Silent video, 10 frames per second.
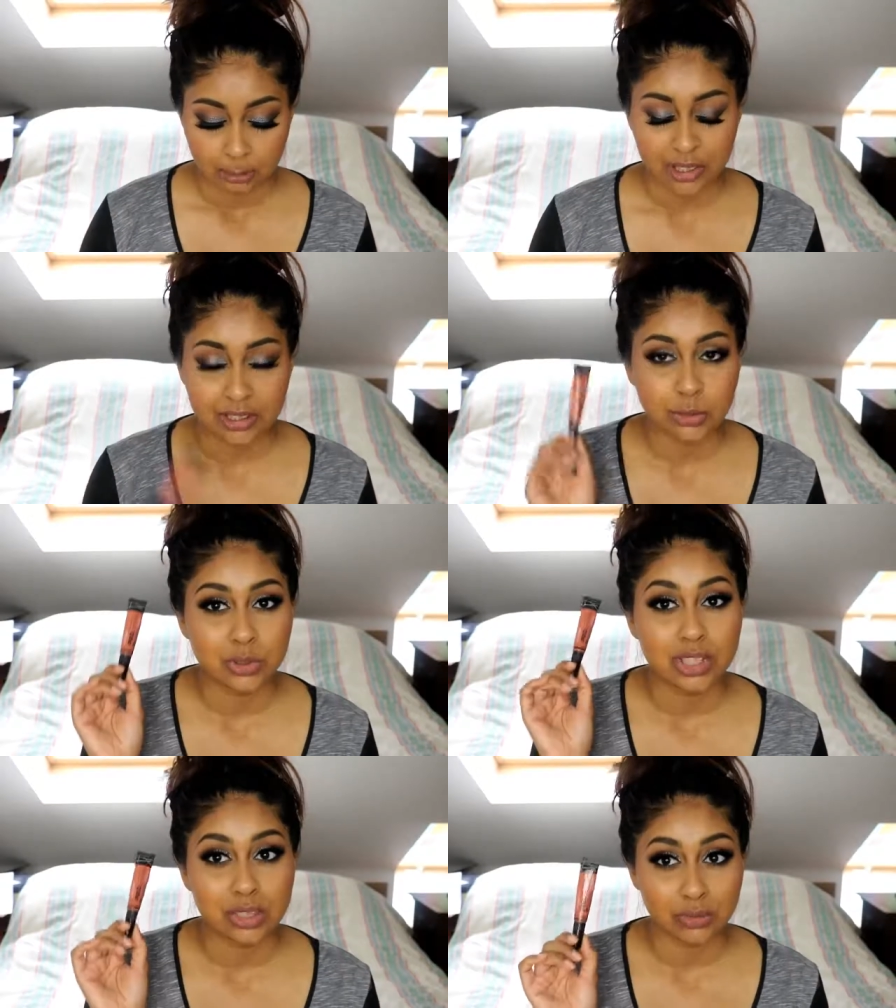But this
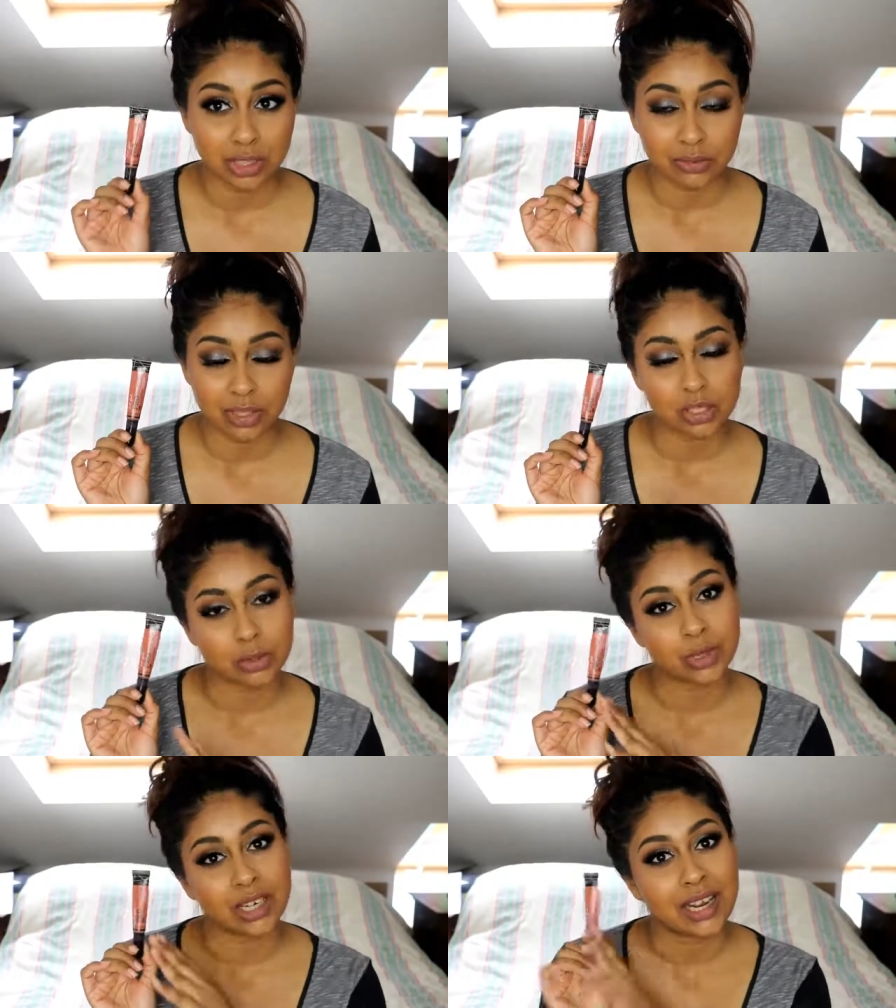one's a really
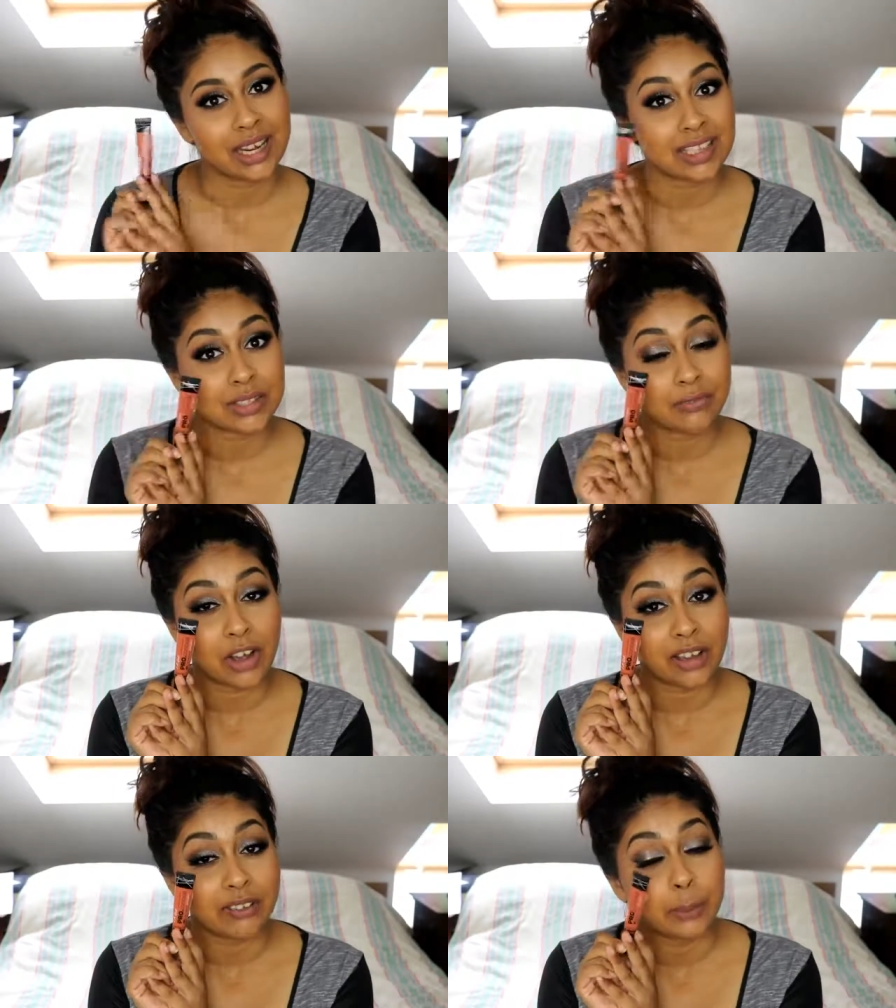good one, and it's
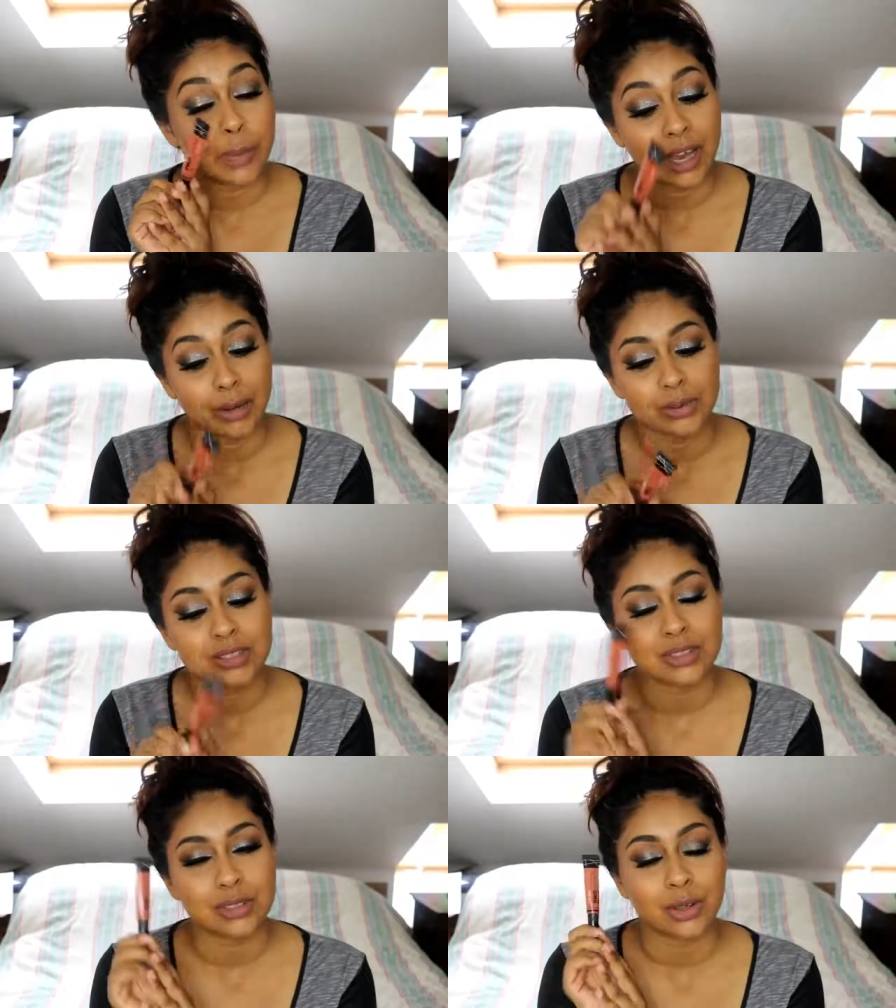
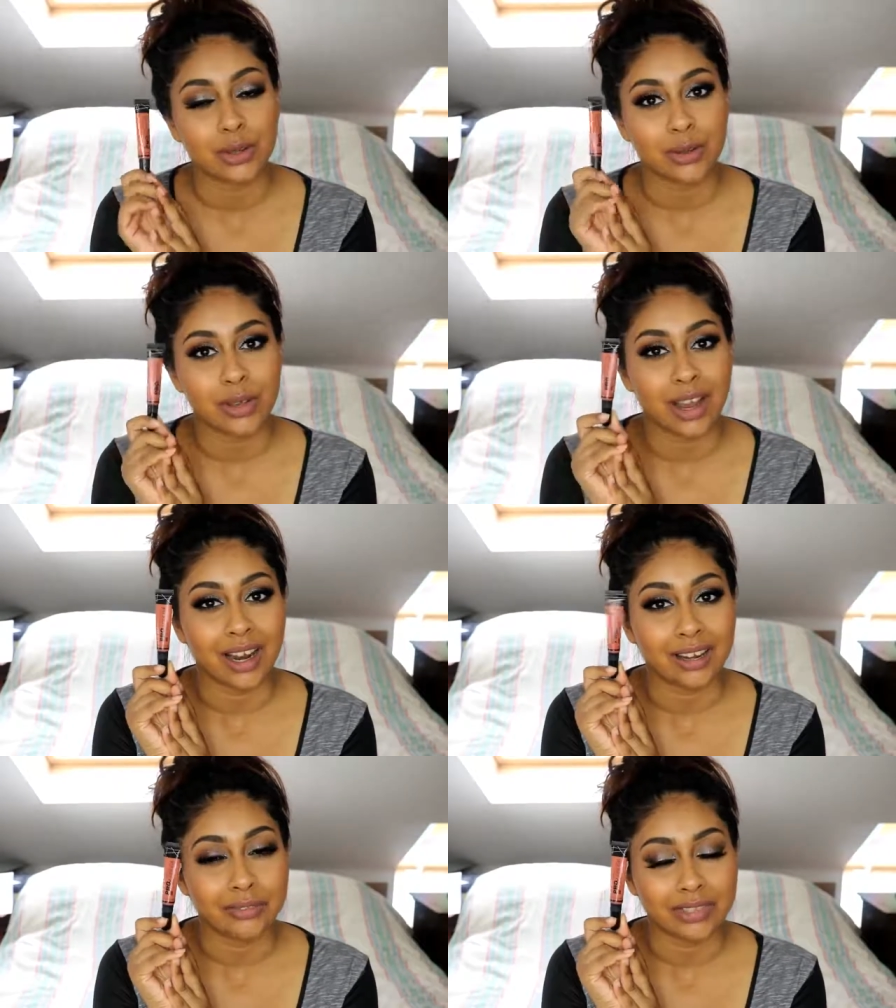£5, so
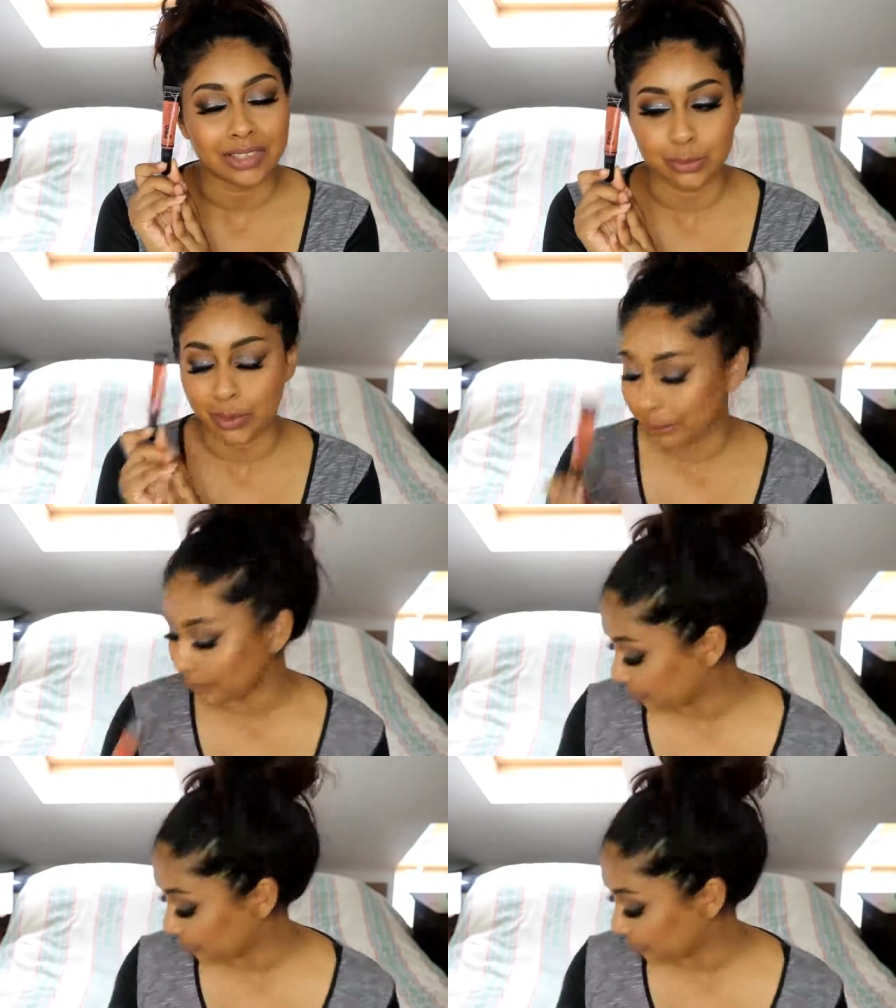I love this one.